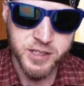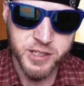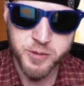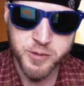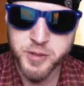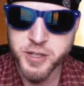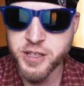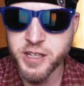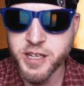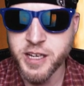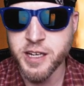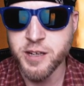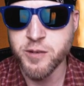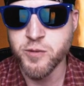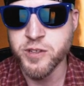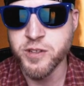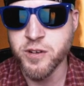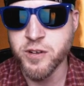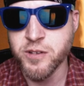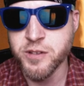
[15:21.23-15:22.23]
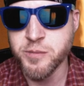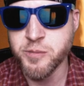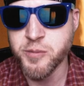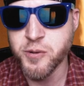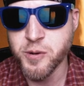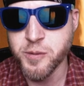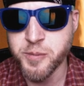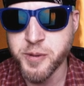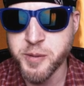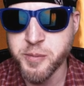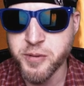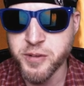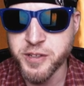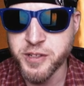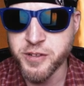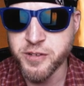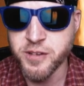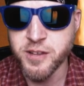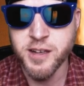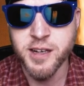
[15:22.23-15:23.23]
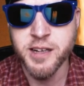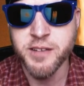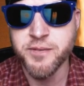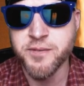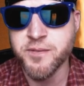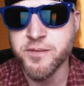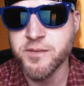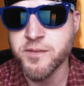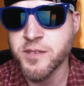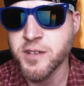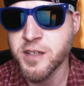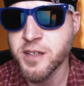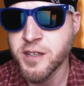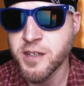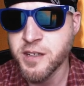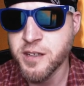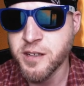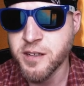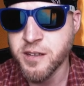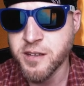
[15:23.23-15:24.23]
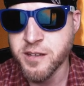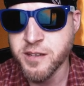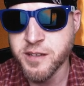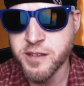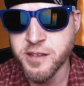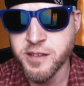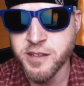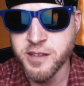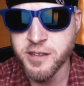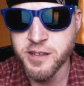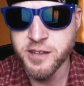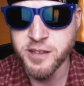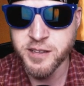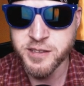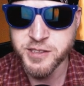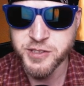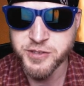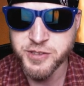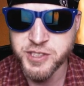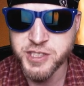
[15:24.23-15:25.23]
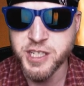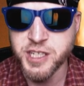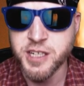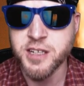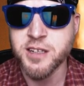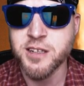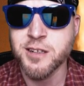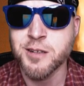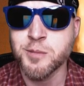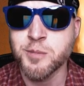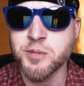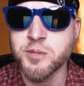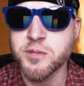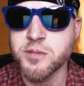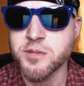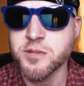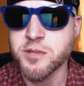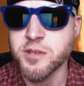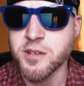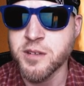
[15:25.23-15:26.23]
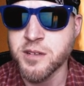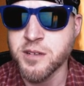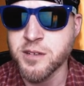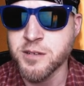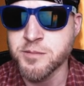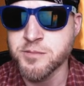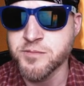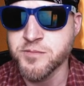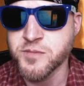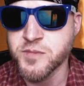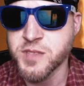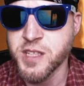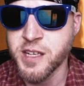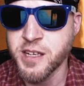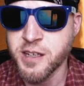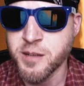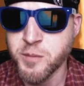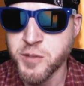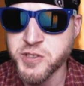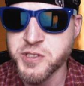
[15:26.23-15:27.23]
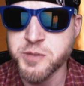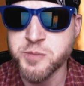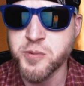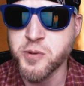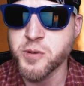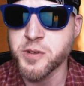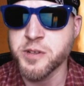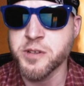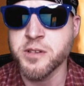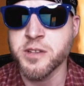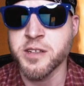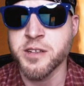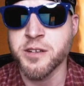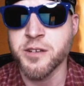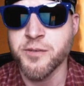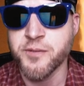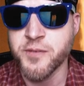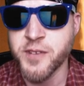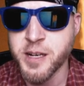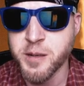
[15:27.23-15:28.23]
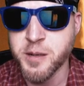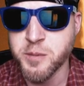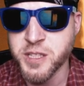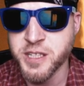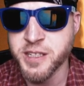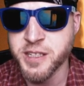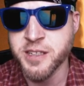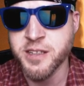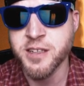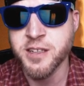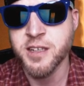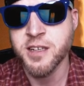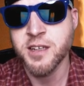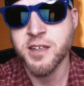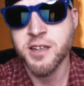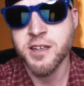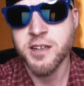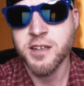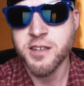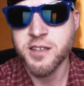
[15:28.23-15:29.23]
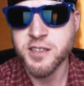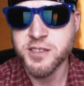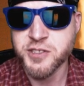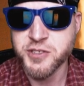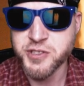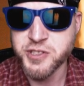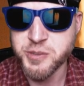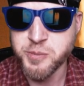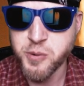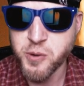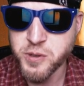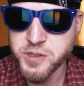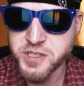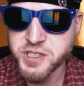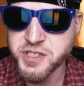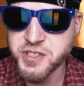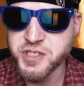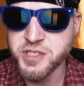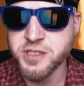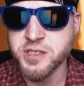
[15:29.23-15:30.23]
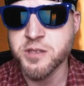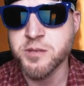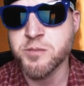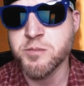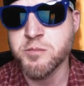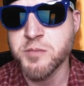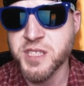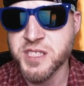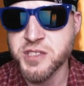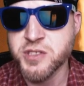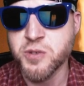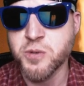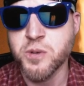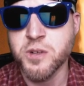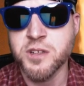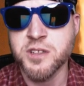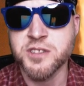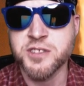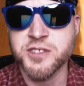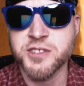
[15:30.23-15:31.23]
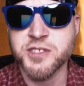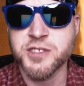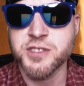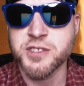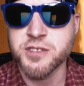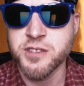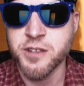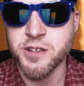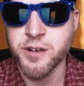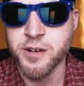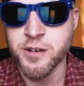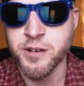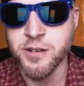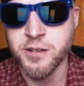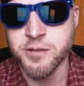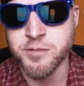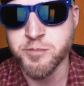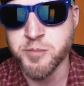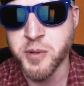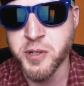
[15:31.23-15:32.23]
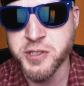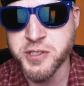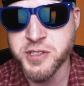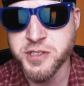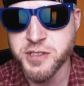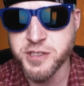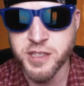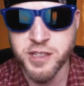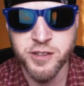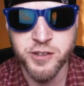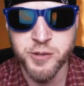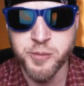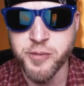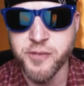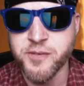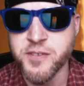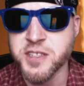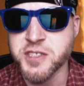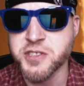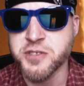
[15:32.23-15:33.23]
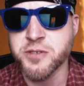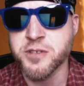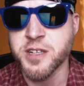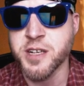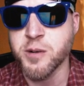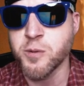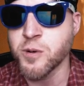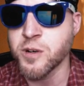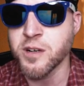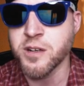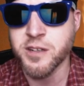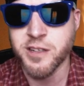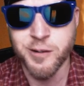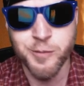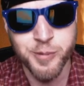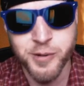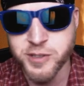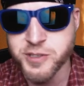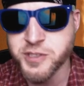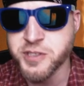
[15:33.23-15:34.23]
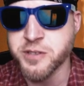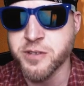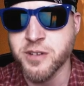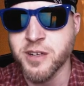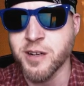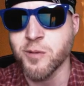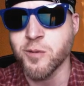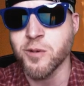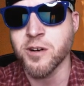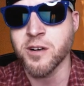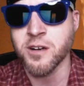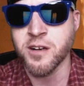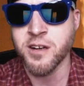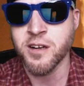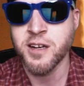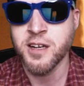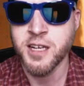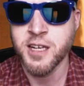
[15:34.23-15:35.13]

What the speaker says: communicate with all the important people in your life, at your job, and most importantly, your family. Get your support system, mentors, your professional network, your personal network,